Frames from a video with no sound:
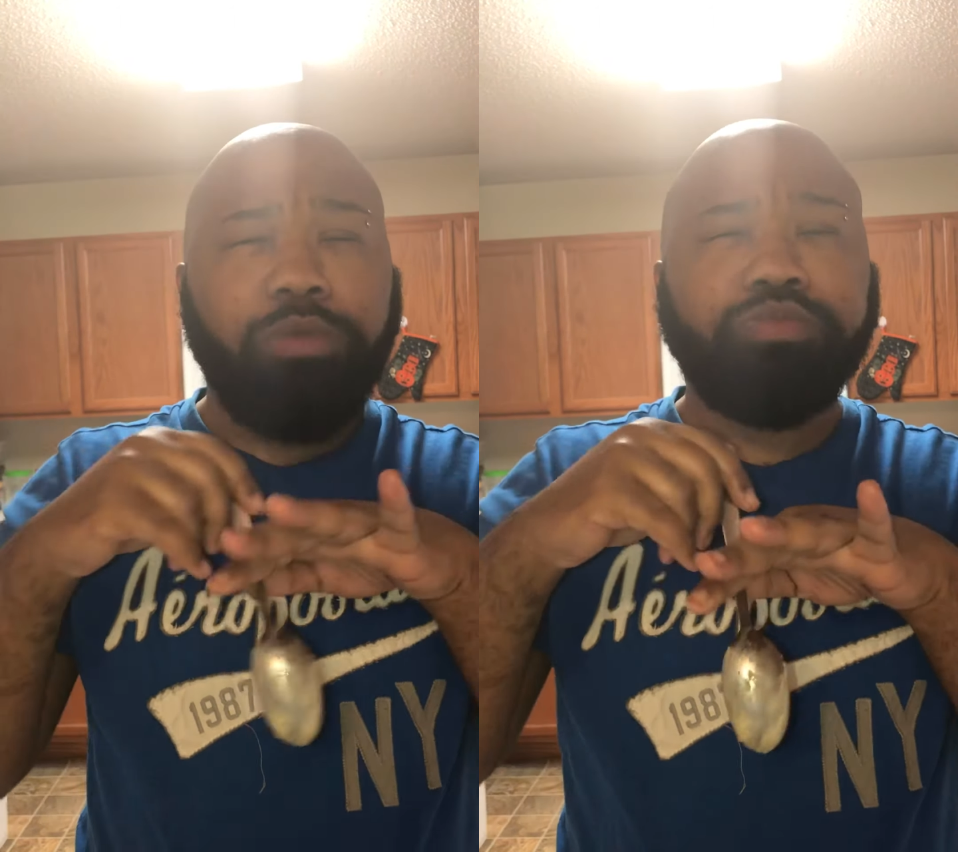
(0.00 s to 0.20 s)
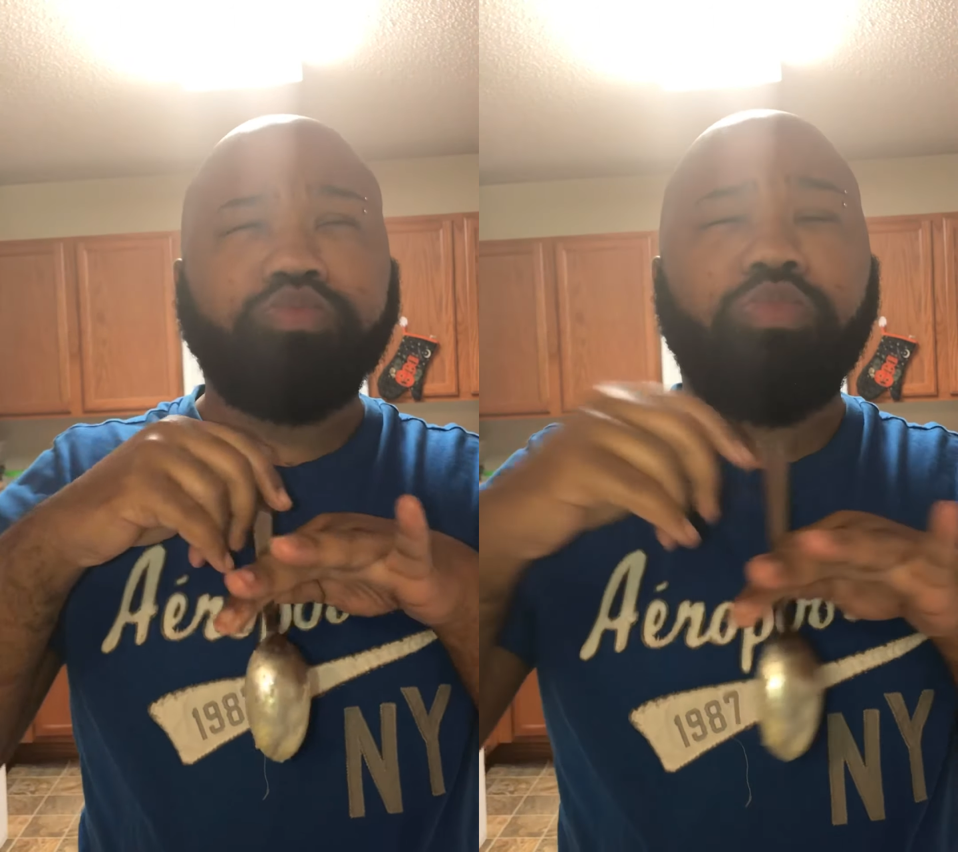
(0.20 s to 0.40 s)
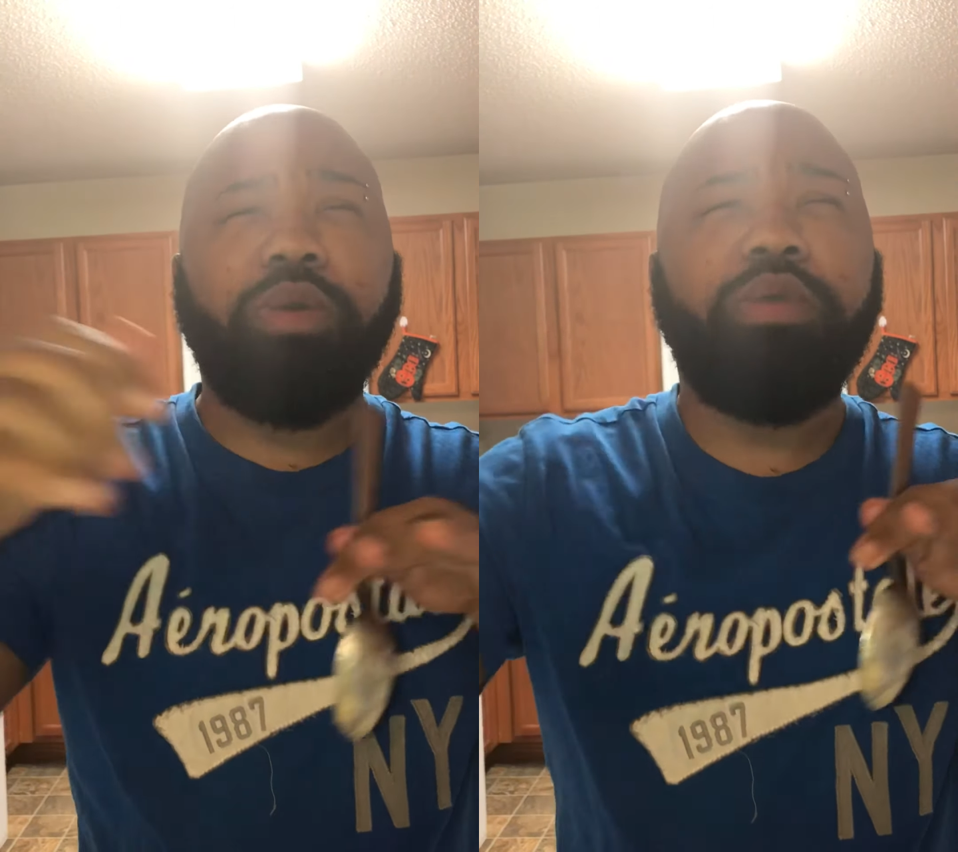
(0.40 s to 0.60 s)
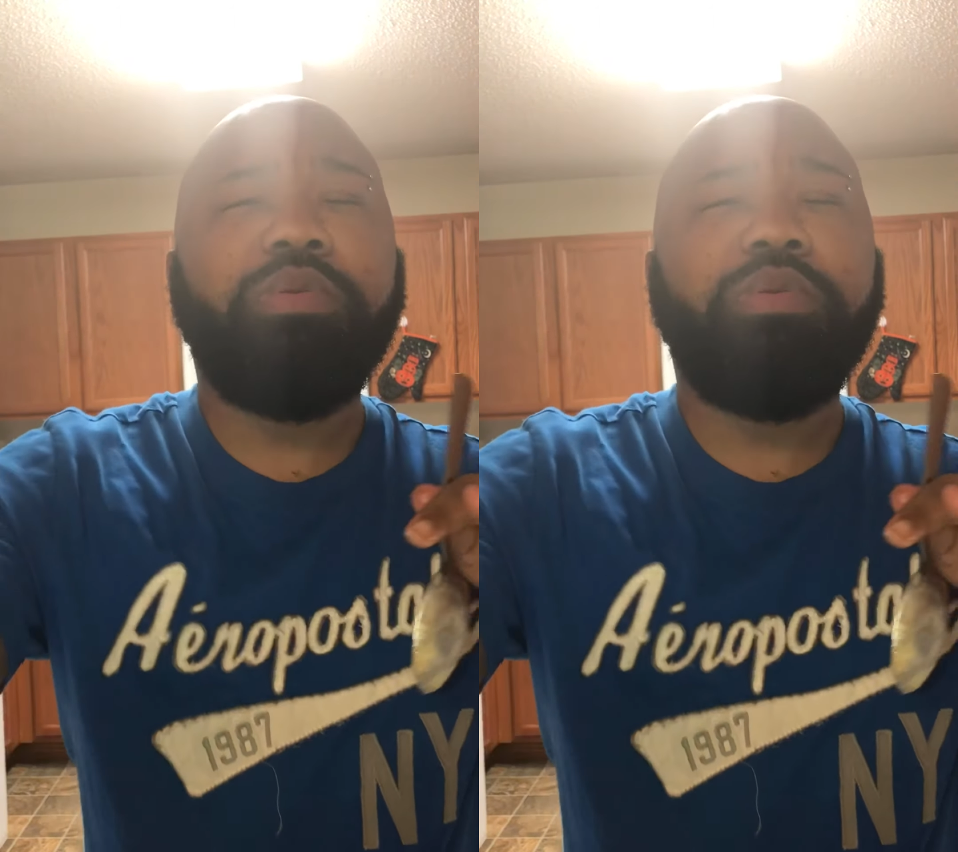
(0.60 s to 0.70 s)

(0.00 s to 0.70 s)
Let me